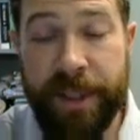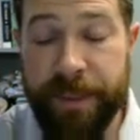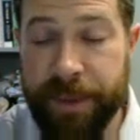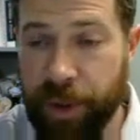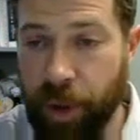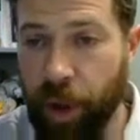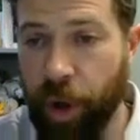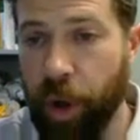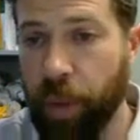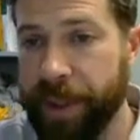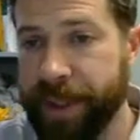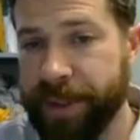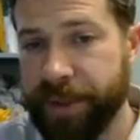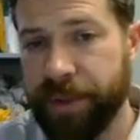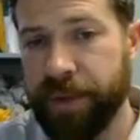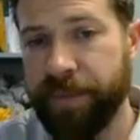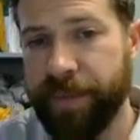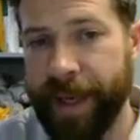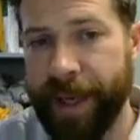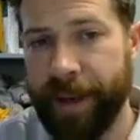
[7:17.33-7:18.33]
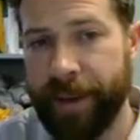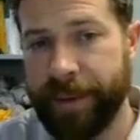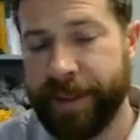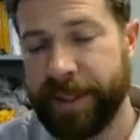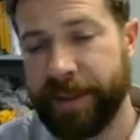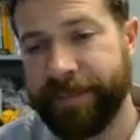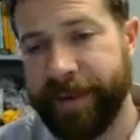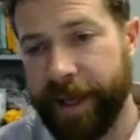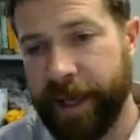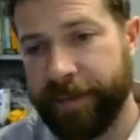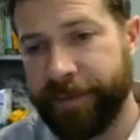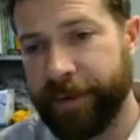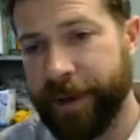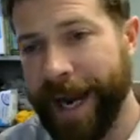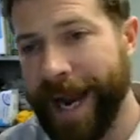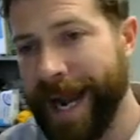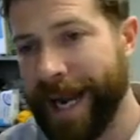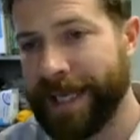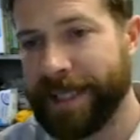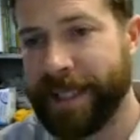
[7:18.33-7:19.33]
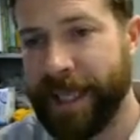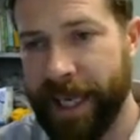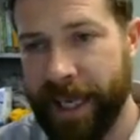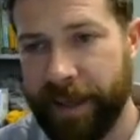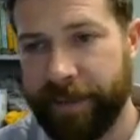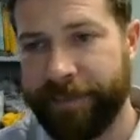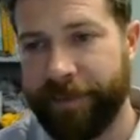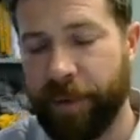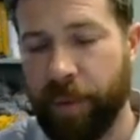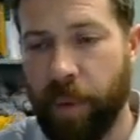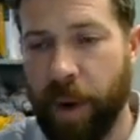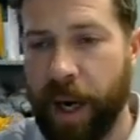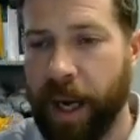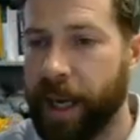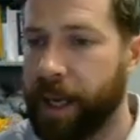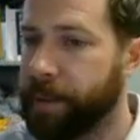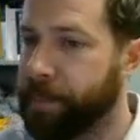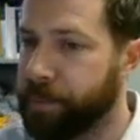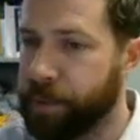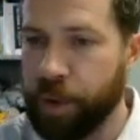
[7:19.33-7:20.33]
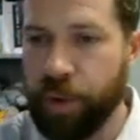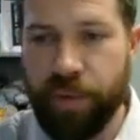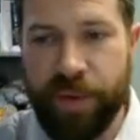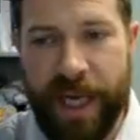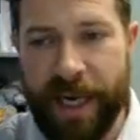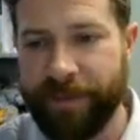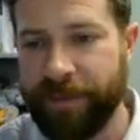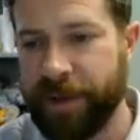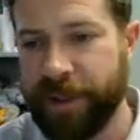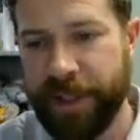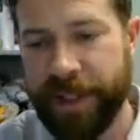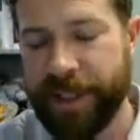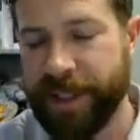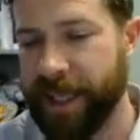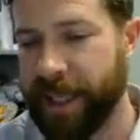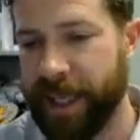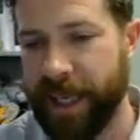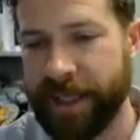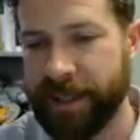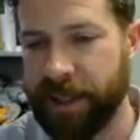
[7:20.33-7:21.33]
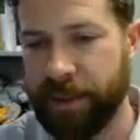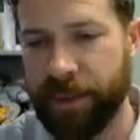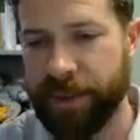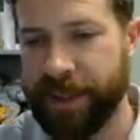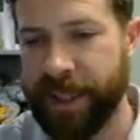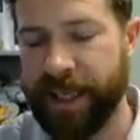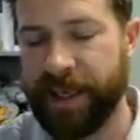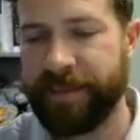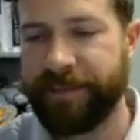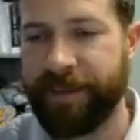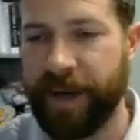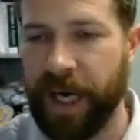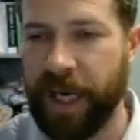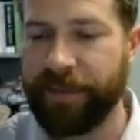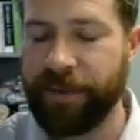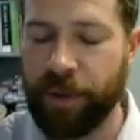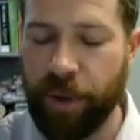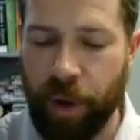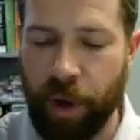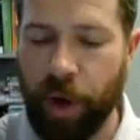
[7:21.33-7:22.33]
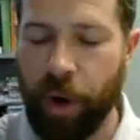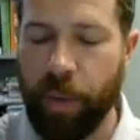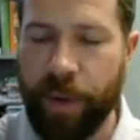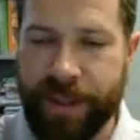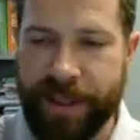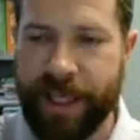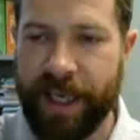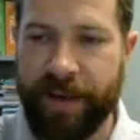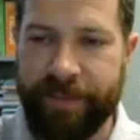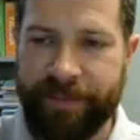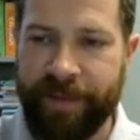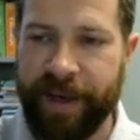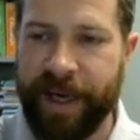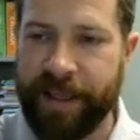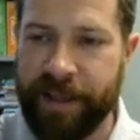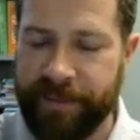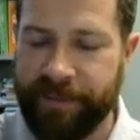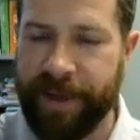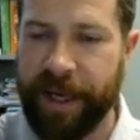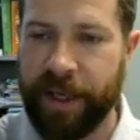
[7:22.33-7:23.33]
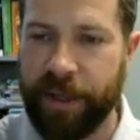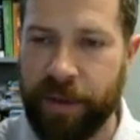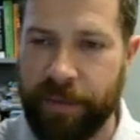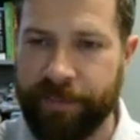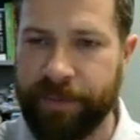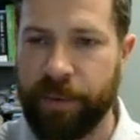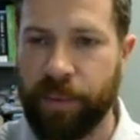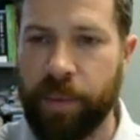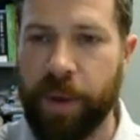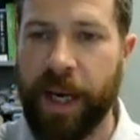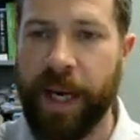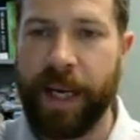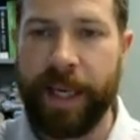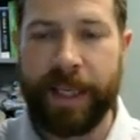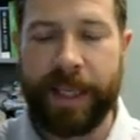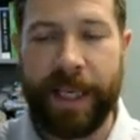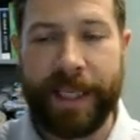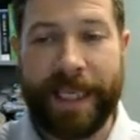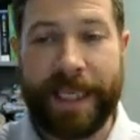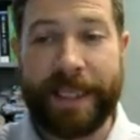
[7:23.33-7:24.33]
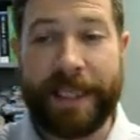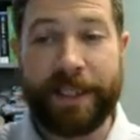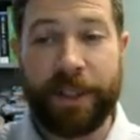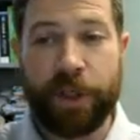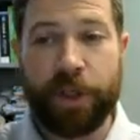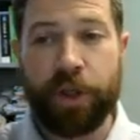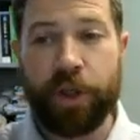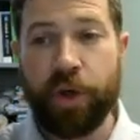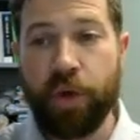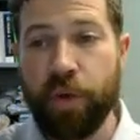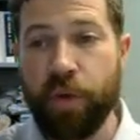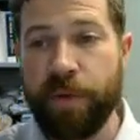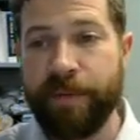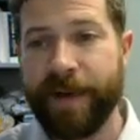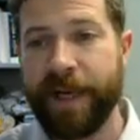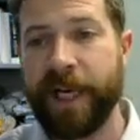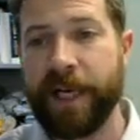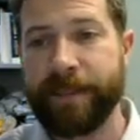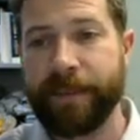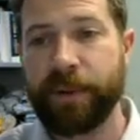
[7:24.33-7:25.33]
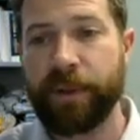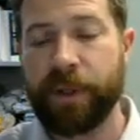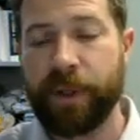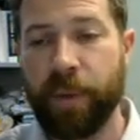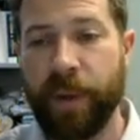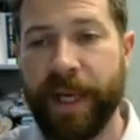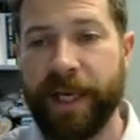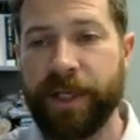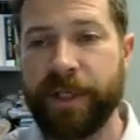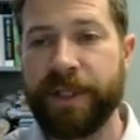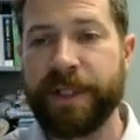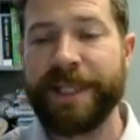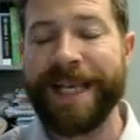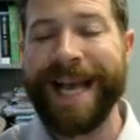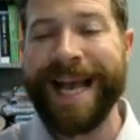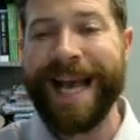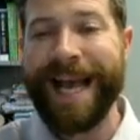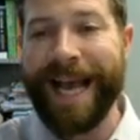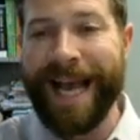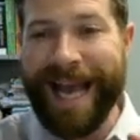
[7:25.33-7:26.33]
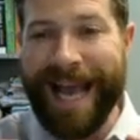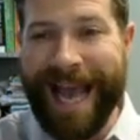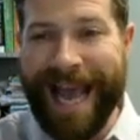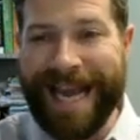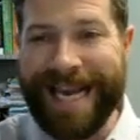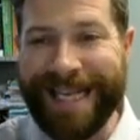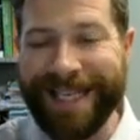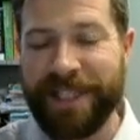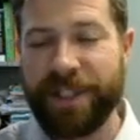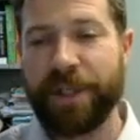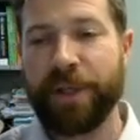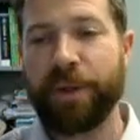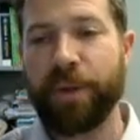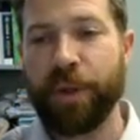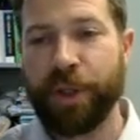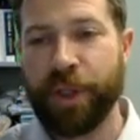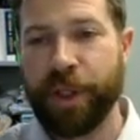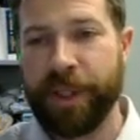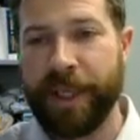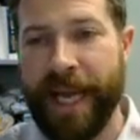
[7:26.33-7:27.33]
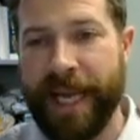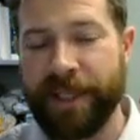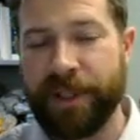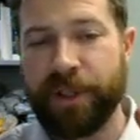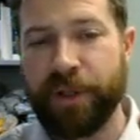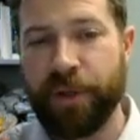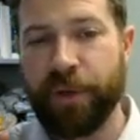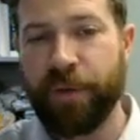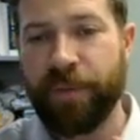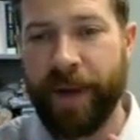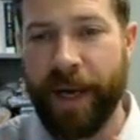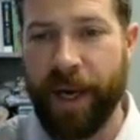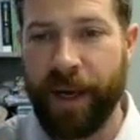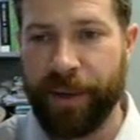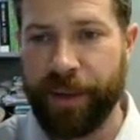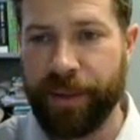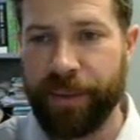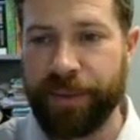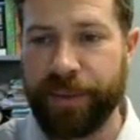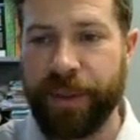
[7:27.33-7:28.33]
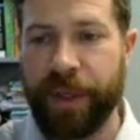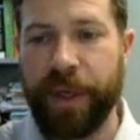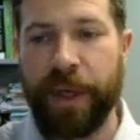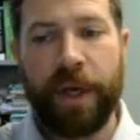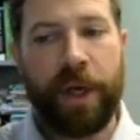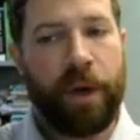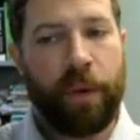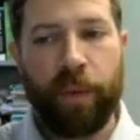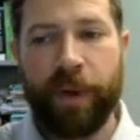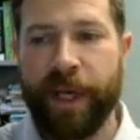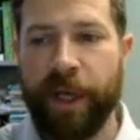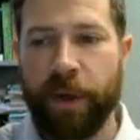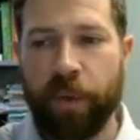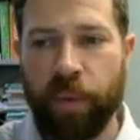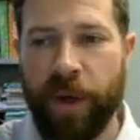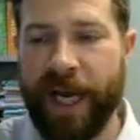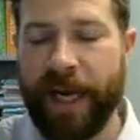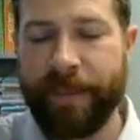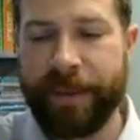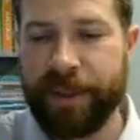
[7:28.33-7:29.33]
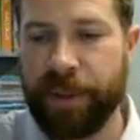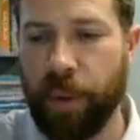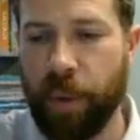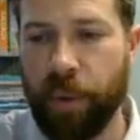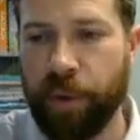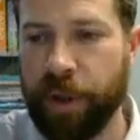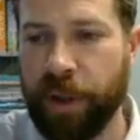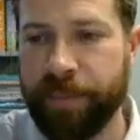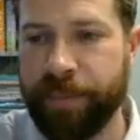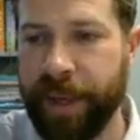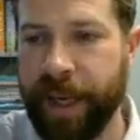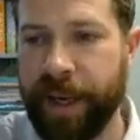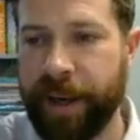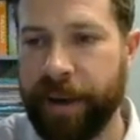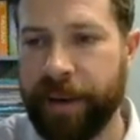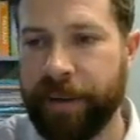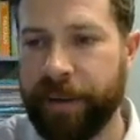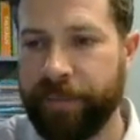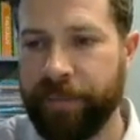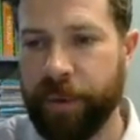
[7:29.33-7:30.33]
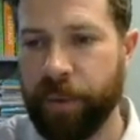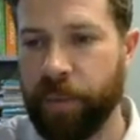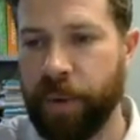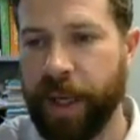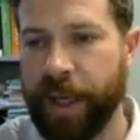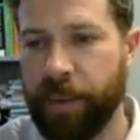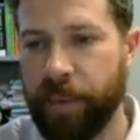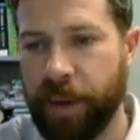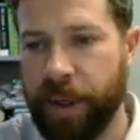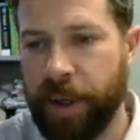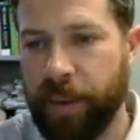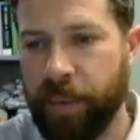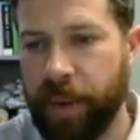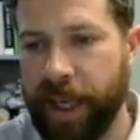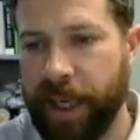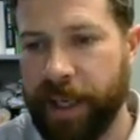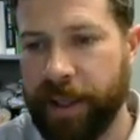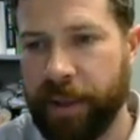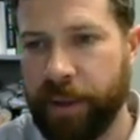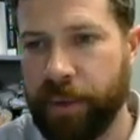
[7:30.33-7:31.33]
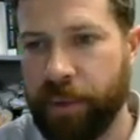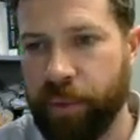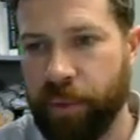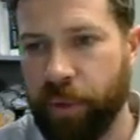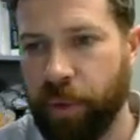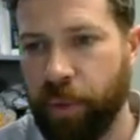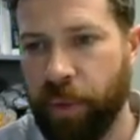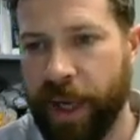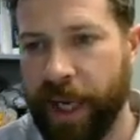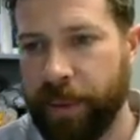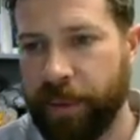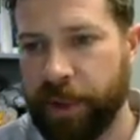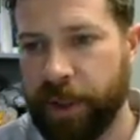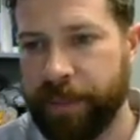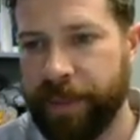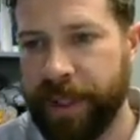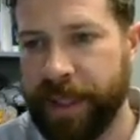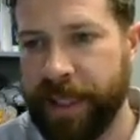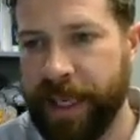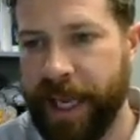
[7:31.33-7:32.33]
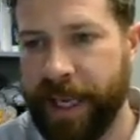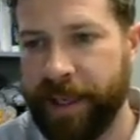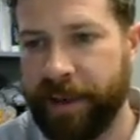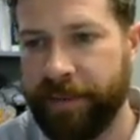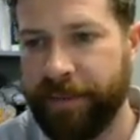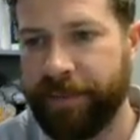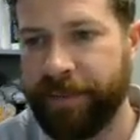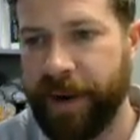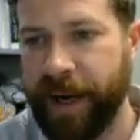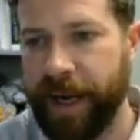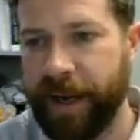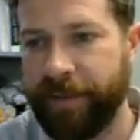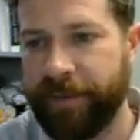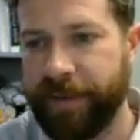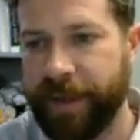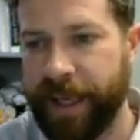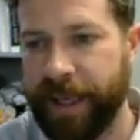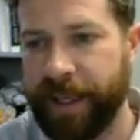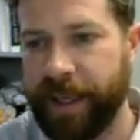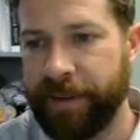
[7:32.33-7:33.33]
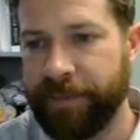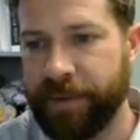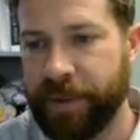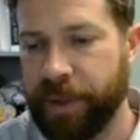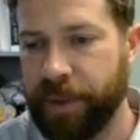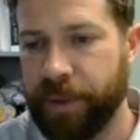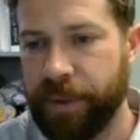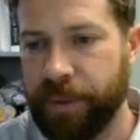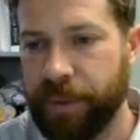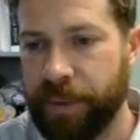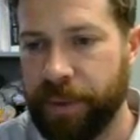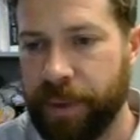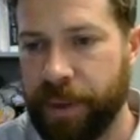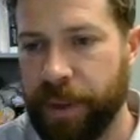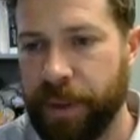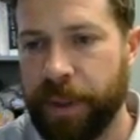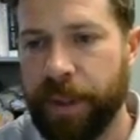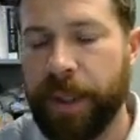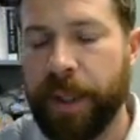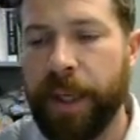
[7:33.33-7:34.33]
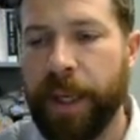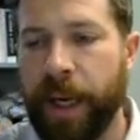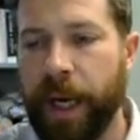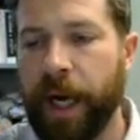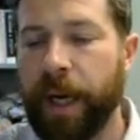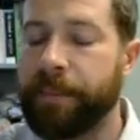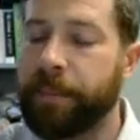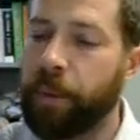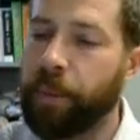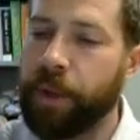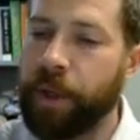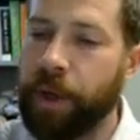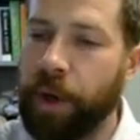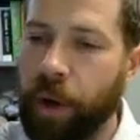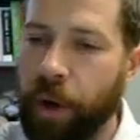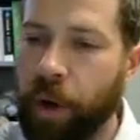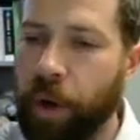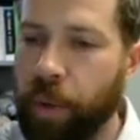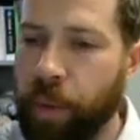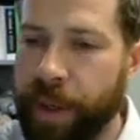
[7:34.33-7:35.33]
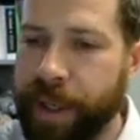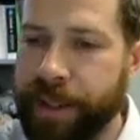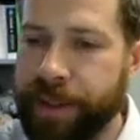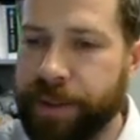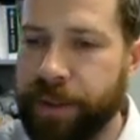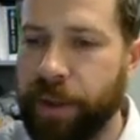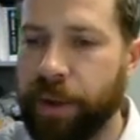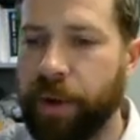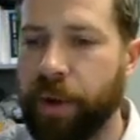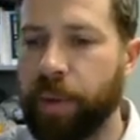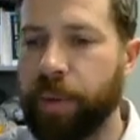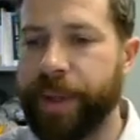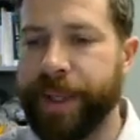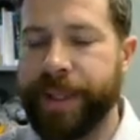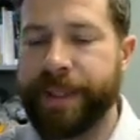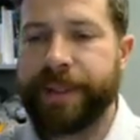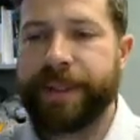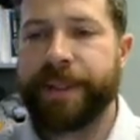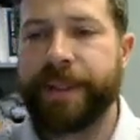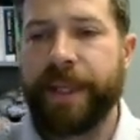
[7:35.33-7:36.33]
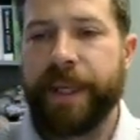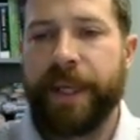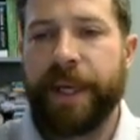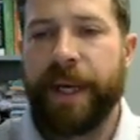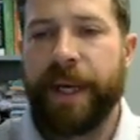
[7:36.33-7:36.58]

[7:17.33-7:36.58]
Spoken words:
a solution to the system is always two values, a value for x and for y. You never just get x equals negative 5, you always got to find the value for y. Again, these are two variable equations. Any solution has two values. We can write them as an ordered pair. We might want to write it in a cool way, which would be negative 5, negative 2. But we always